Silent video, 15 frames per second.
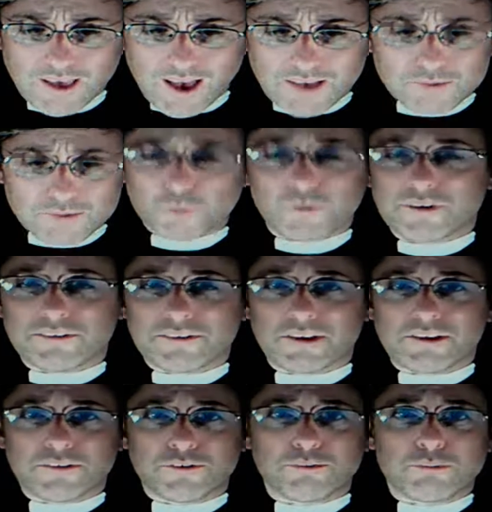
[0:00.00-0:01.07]
as always,
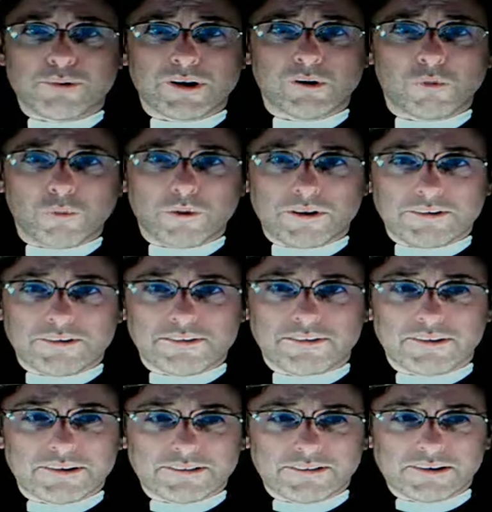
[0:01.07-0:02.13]
spring always
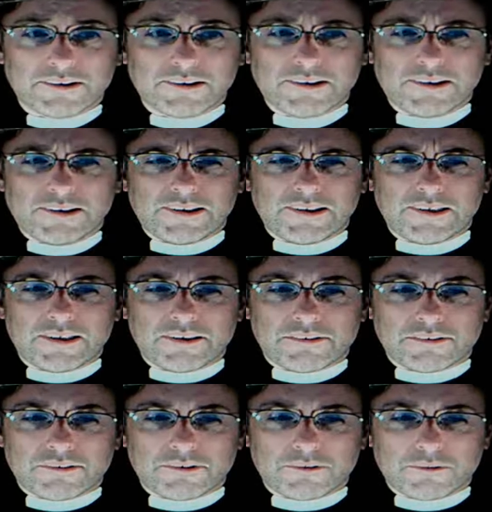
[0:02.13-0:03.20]
is
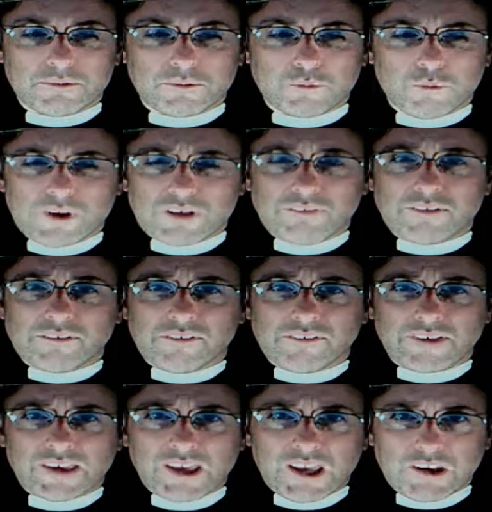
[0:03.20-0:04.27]
a
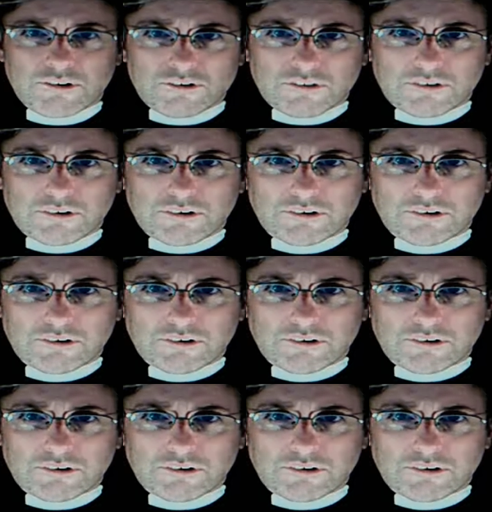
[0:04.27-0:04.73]
revivification,